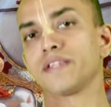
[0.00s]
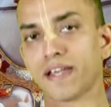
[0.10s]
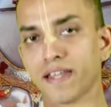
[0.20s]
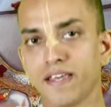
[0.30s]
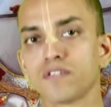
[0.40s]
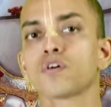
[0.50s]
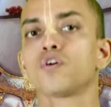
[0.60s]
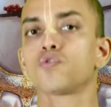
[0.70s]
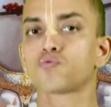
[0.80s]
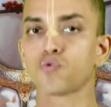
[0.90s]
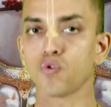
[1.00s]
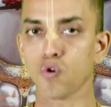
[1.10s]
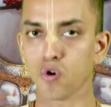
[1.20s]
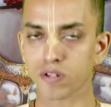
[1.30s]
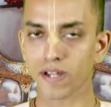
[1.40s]
That is, to
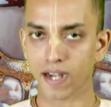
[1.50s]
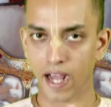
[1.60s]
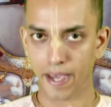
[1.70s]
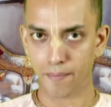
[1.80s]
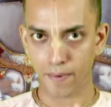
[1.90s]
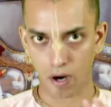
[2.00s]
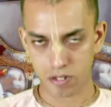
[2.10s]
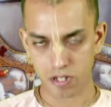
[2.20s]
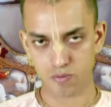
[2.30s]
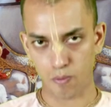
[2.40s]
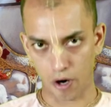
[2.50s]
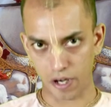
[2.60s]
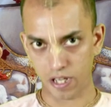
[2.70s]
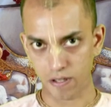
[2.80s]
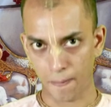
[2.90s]
know that I am not this
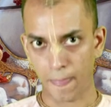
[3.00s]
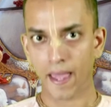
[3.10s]
body,